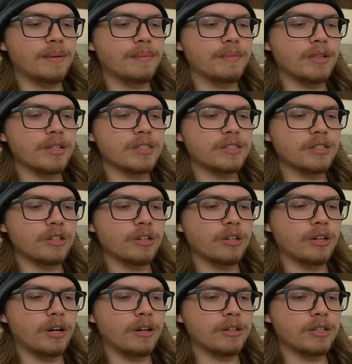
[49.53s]
this
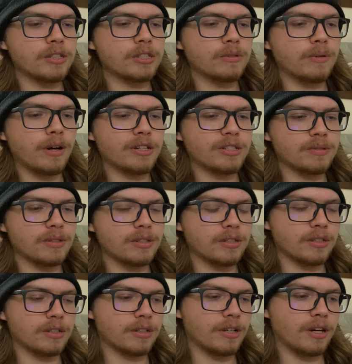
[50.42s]
year I'll get to react to
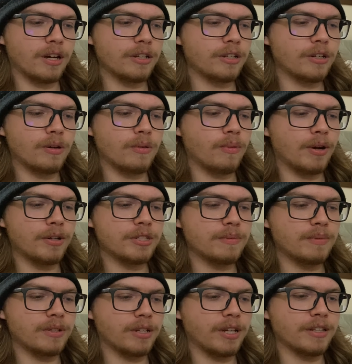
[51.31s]
a Caillou
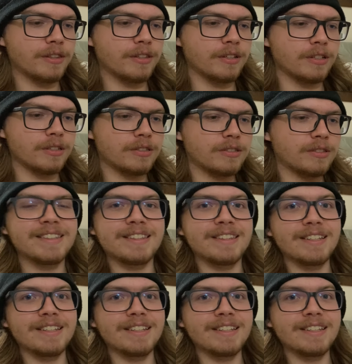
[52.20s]
YTP like this.